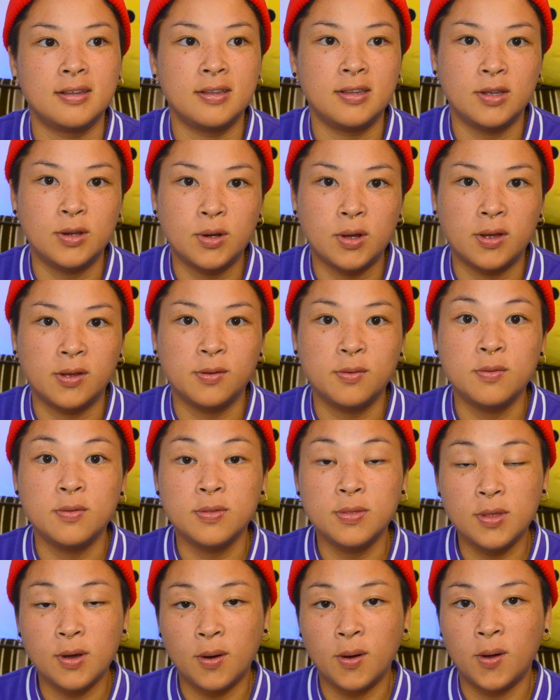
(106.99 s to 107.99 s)
you know,
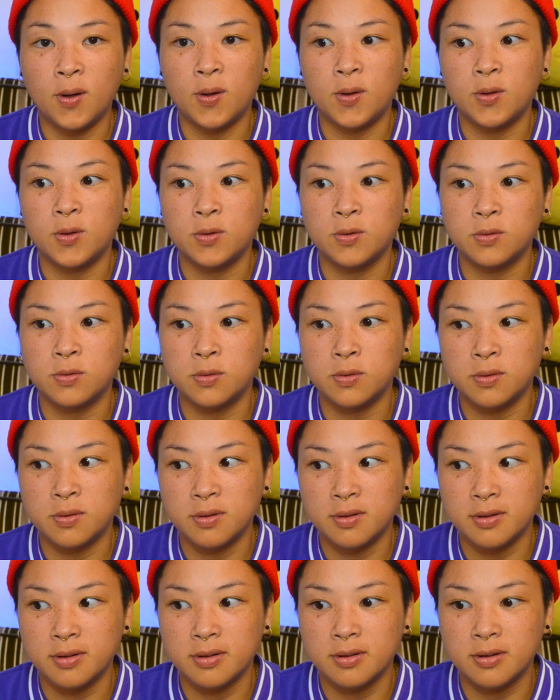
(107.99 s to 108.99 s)
the
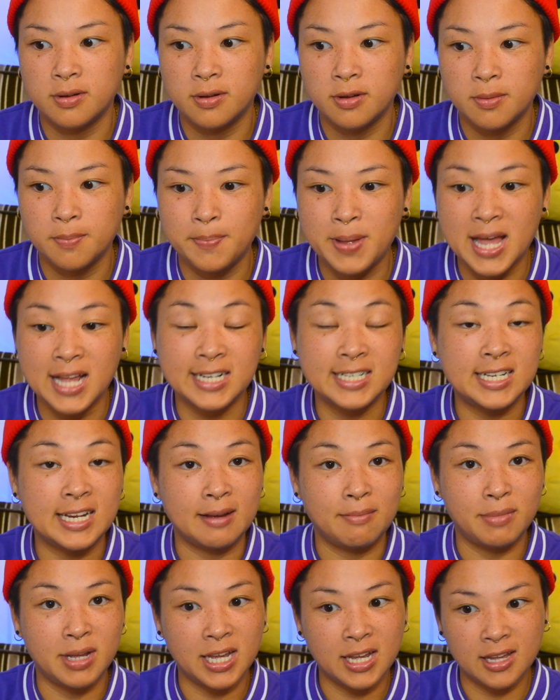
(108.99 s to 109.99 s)
whole
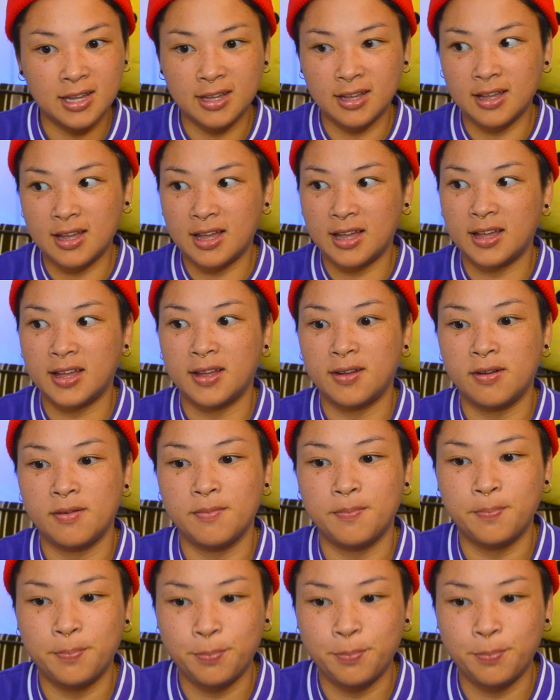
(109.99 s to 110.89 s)
pandemic, I